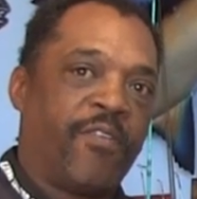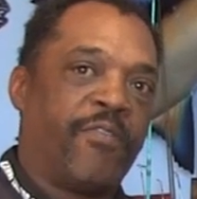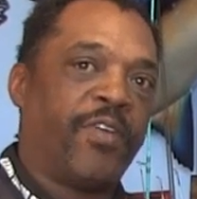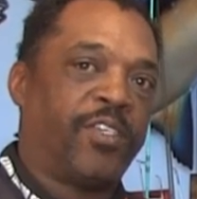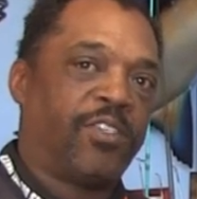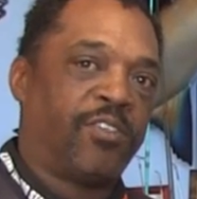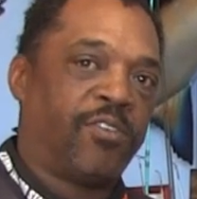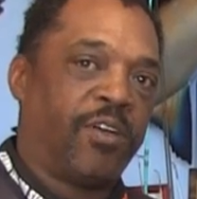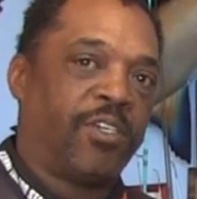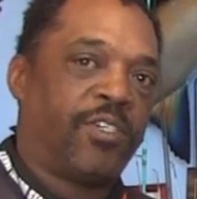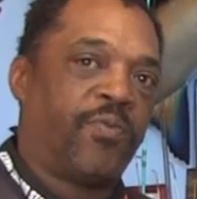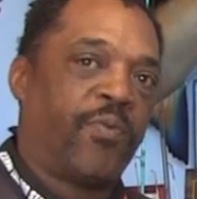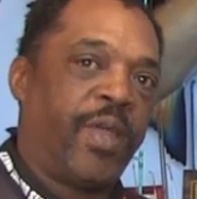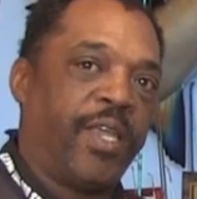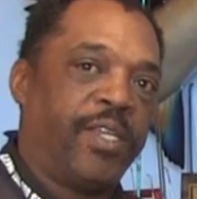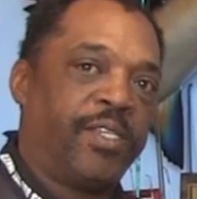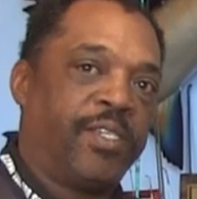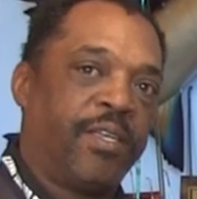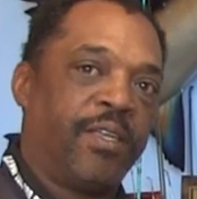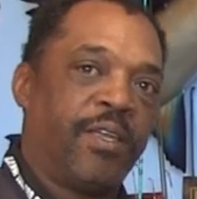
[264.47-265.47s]
If it starts
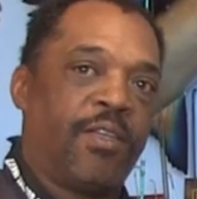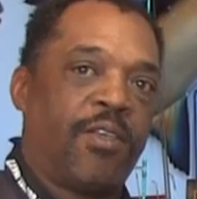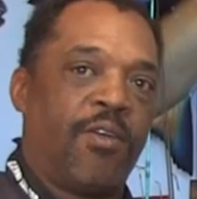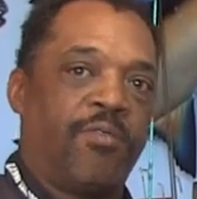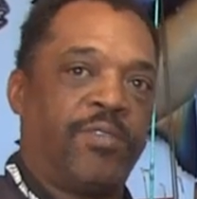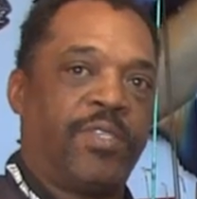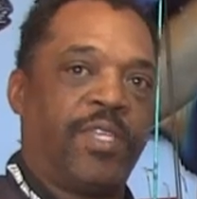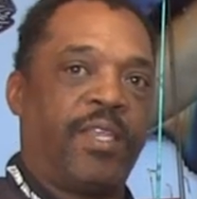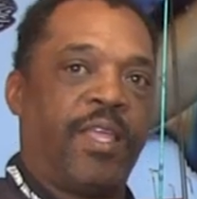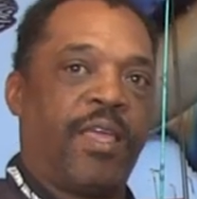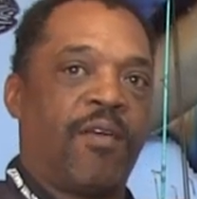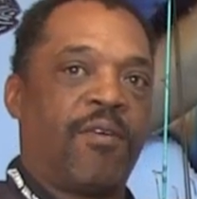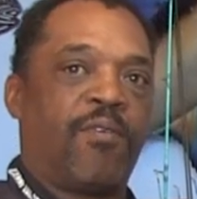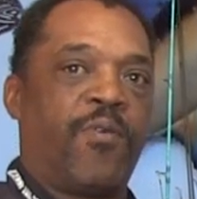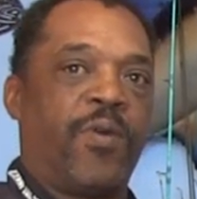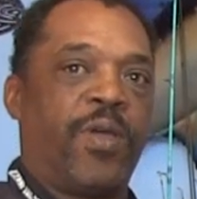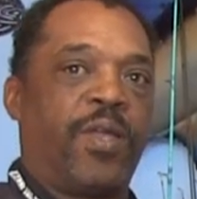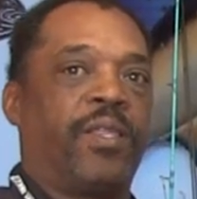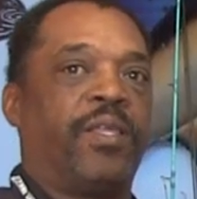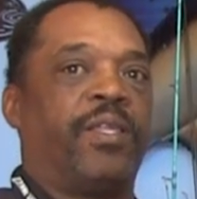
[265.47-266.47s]
racing, close it down
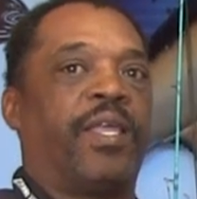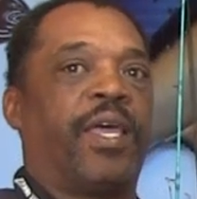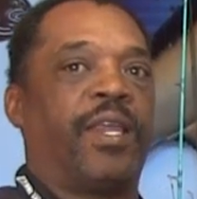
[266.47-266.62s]
quickly.